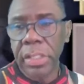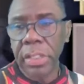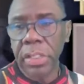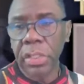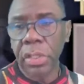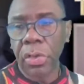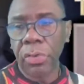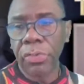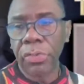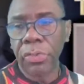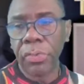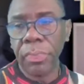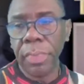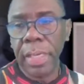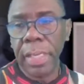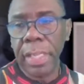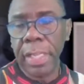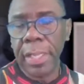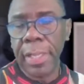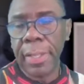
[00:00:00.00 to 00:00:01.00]
a social
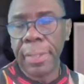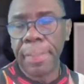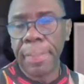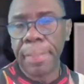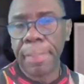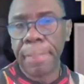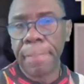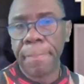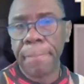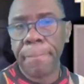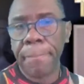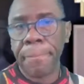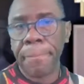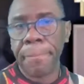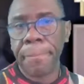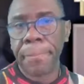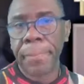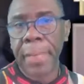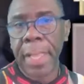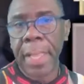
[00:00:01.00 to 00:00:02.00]
media
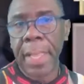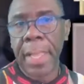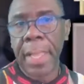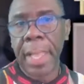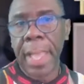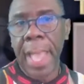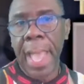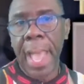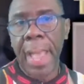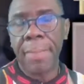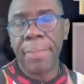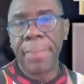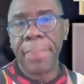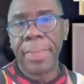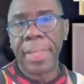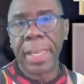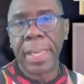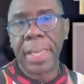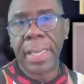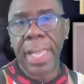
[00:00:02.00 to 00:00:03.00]
app
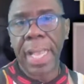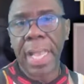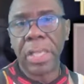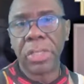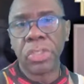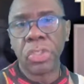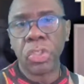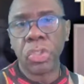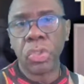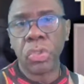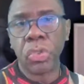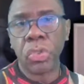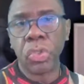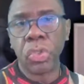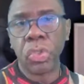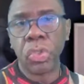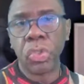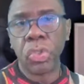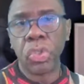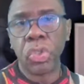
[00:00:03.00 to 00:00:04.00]
that allows you
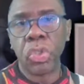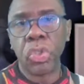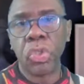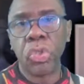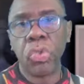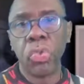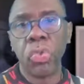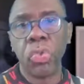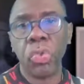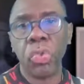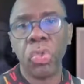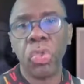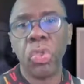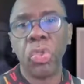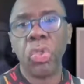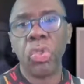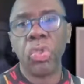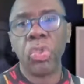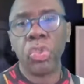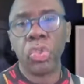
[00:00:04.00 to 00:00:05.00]
to do
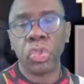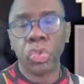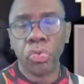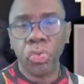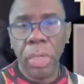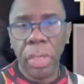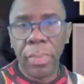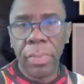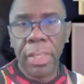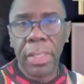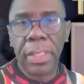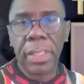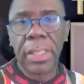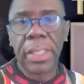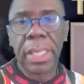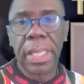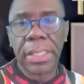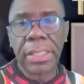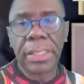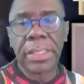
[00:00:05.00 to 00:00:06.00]
streaming,
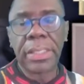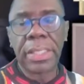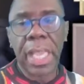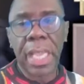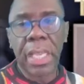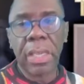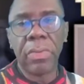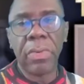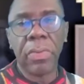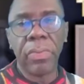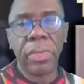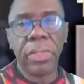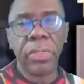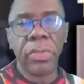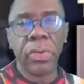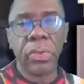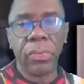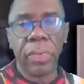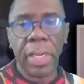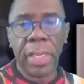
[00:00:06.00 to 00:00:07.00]
and that's exactly what we're
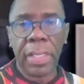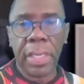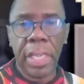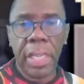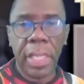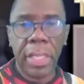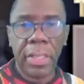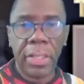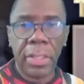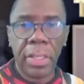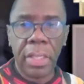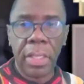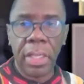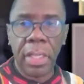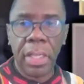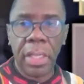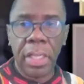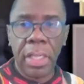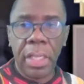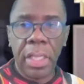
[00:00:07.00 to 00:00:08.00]
doing right now.
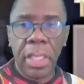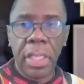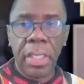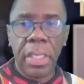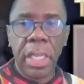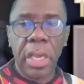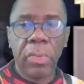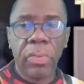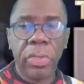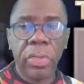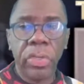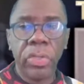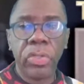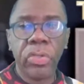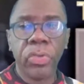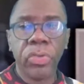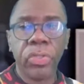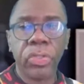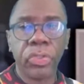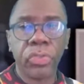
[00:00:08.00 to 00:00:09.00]
Now, when you're
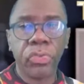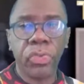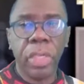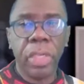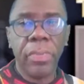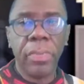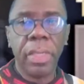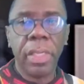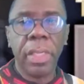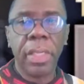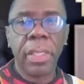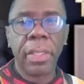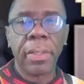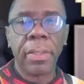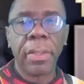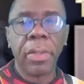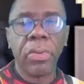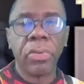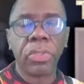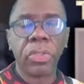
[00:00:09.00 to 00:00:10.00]
doing
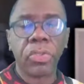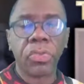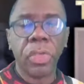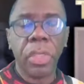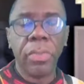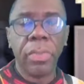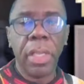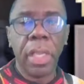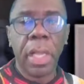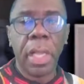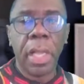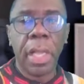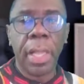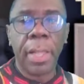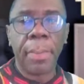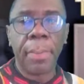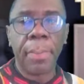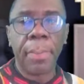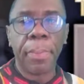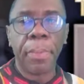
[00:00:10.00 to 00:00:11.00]
streaming on
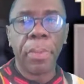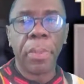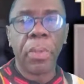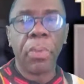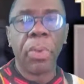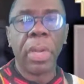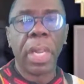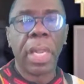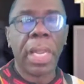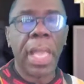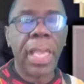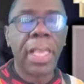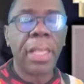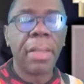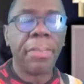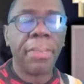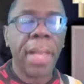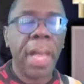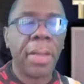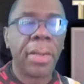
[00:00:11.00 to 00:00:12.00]
StreamYard, what I like
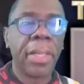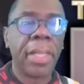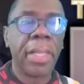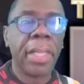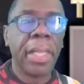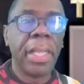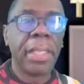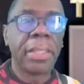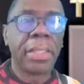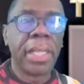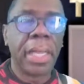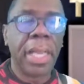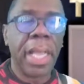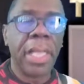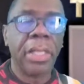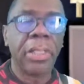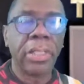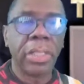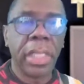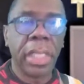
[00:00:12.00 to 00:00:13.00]
about it is it
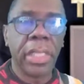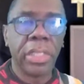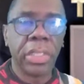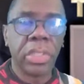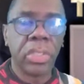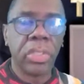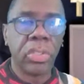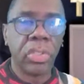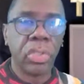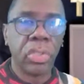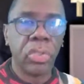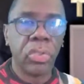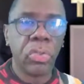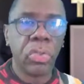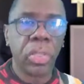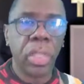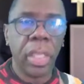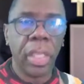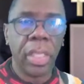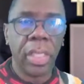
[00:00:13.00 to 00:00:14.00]
allows us to
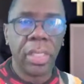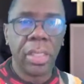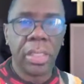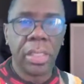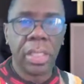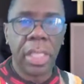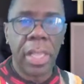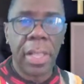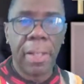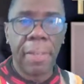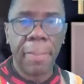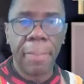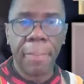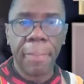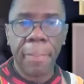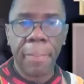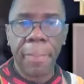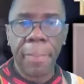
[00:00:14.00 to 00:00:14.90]
do things that